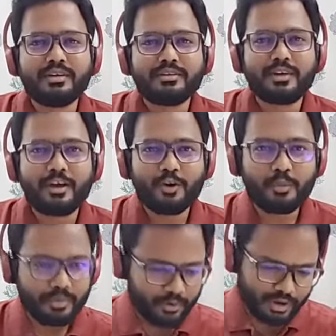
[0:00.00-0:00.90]
So I
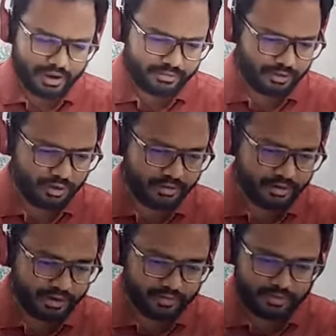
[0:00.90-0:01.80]
hope you guys are all
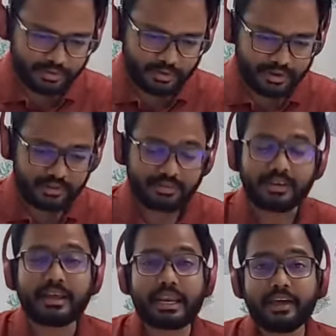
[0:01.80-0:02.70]
ready for today's
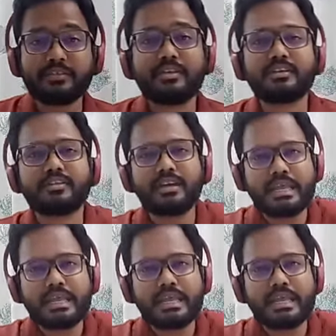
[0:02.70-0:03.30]
live session.